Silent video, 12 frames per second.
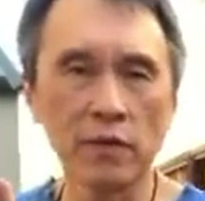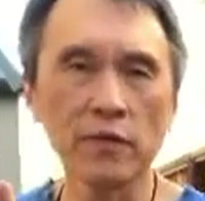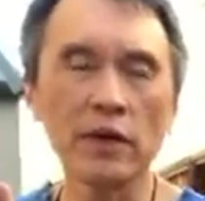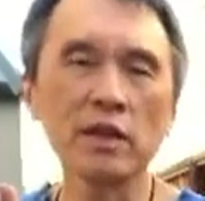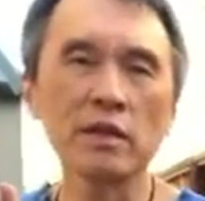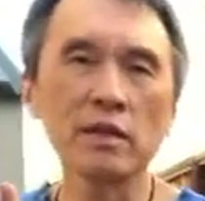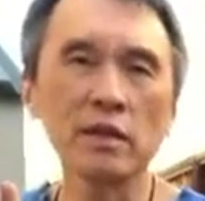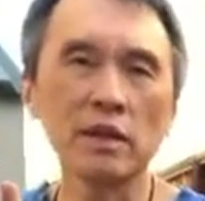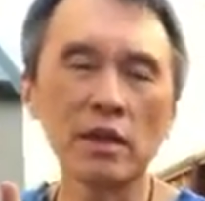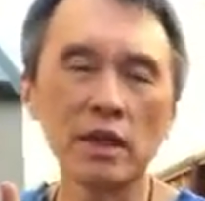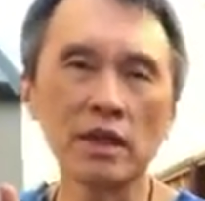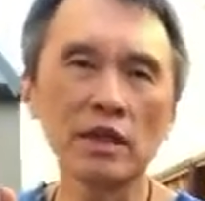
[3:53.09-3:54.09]
first
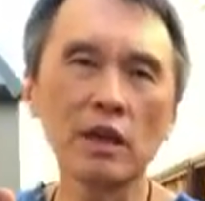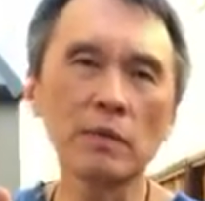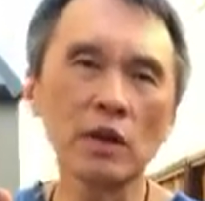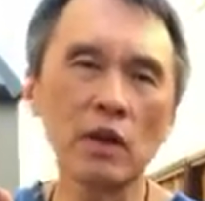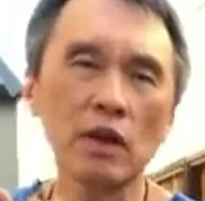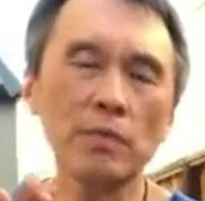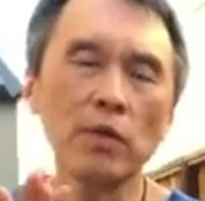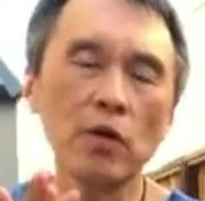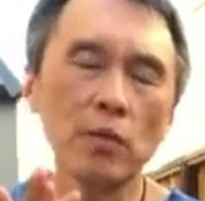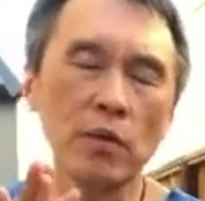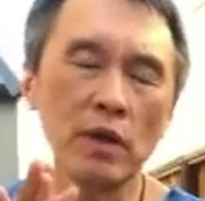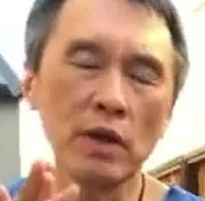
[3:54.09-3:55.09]
in terms of
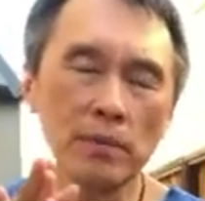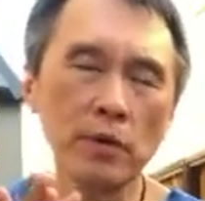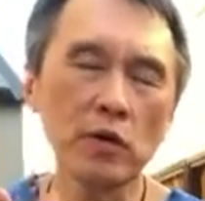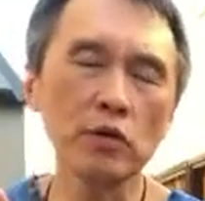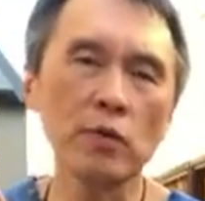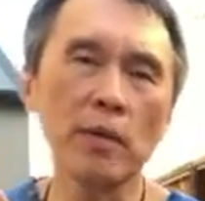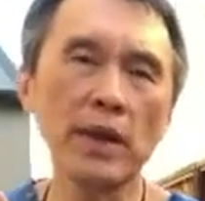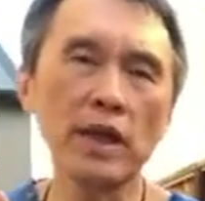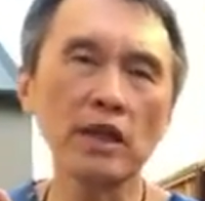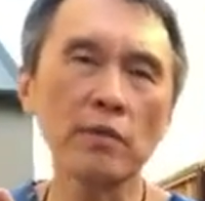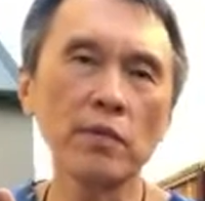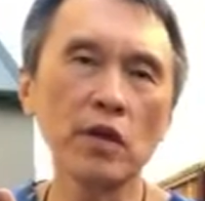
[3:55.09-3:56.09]
impo impulse
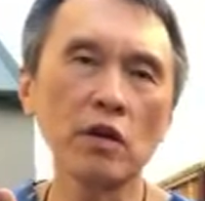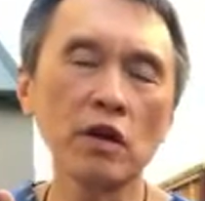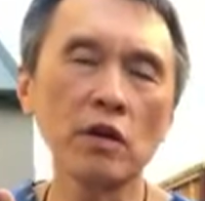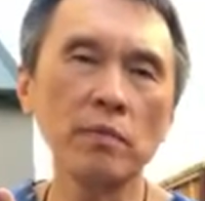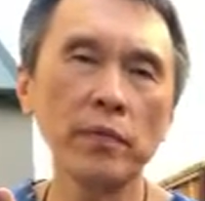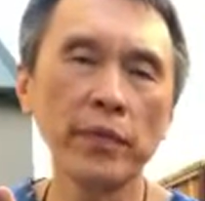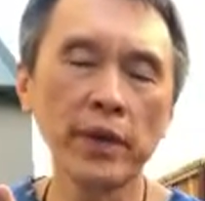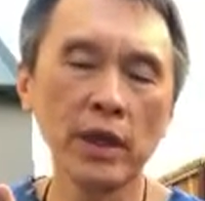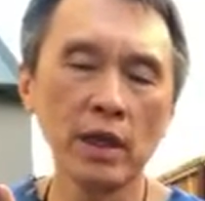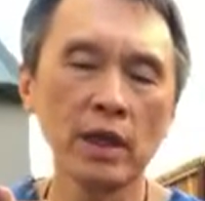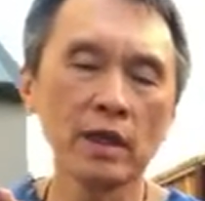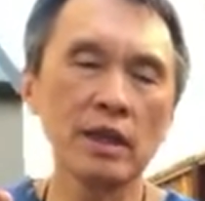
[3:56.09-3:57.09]
momentum theorem,
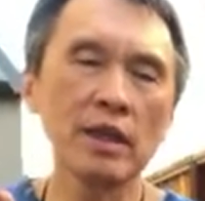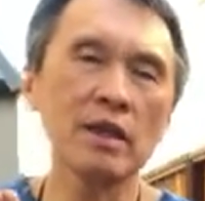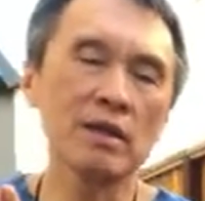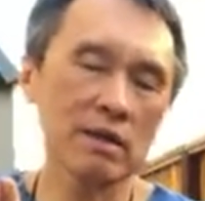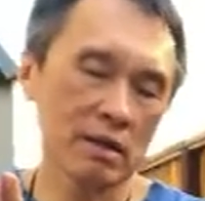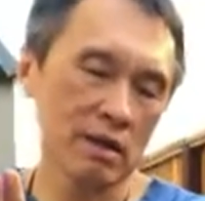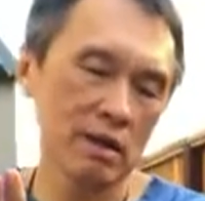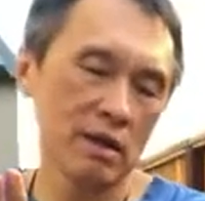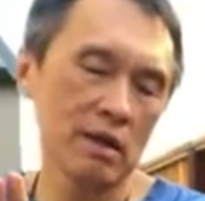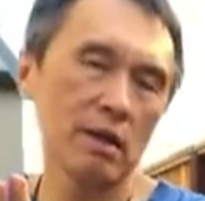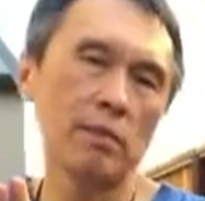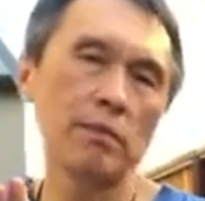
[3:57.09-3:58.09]
this
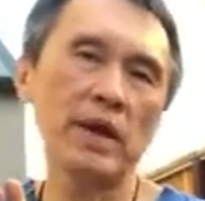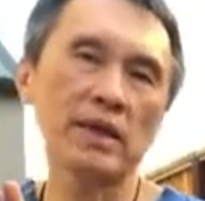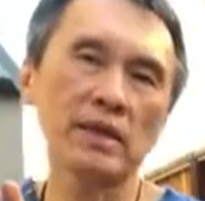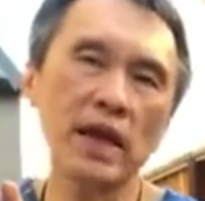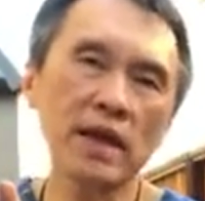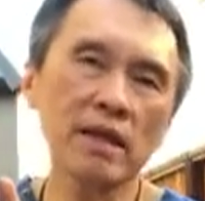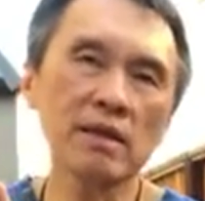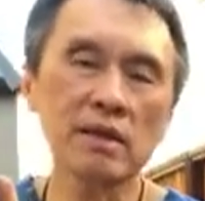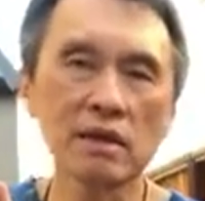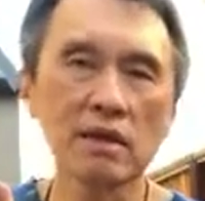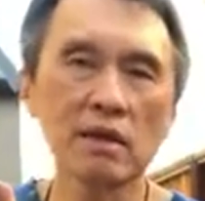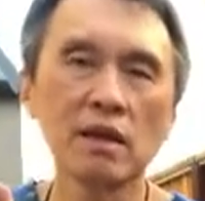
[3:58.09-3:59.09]
makes
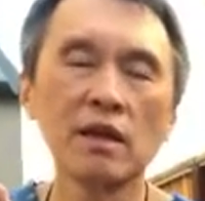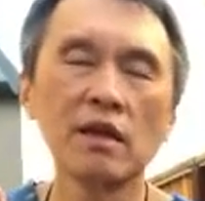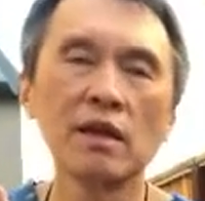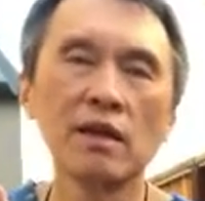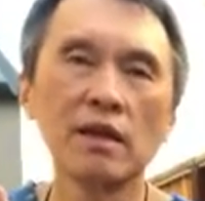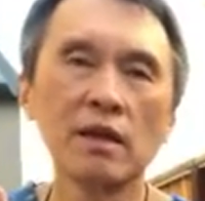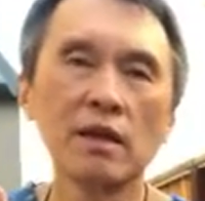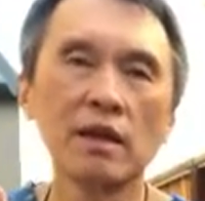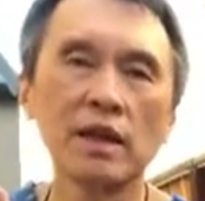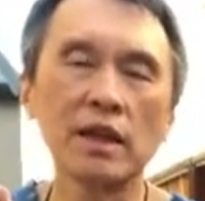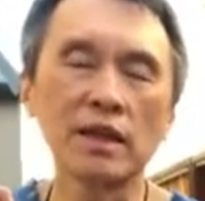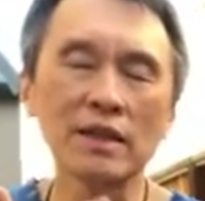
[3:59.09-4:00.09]
sense.
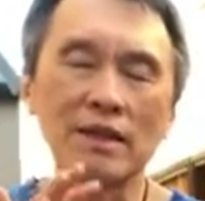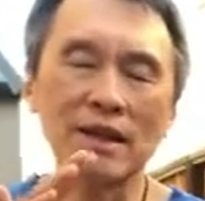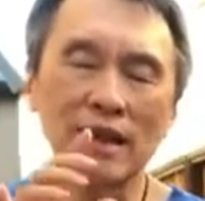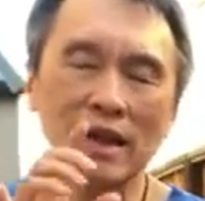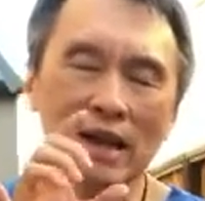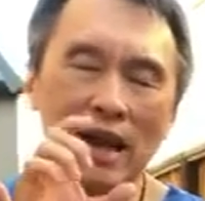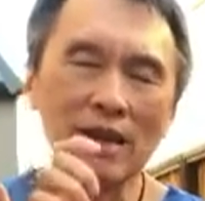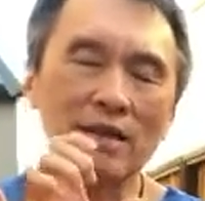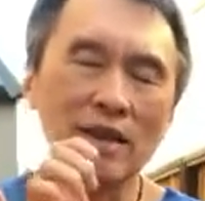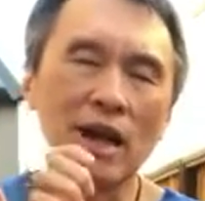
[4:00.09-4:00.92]
It cut